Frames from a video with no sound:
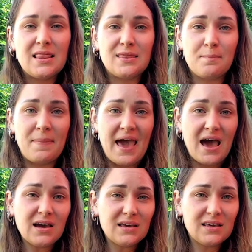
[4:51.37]
the
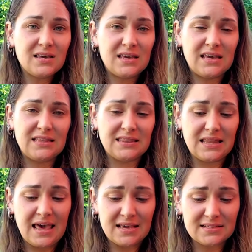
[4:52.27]
back and
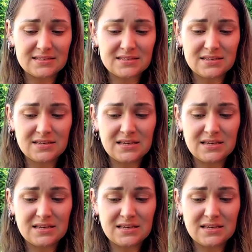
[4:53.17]
legs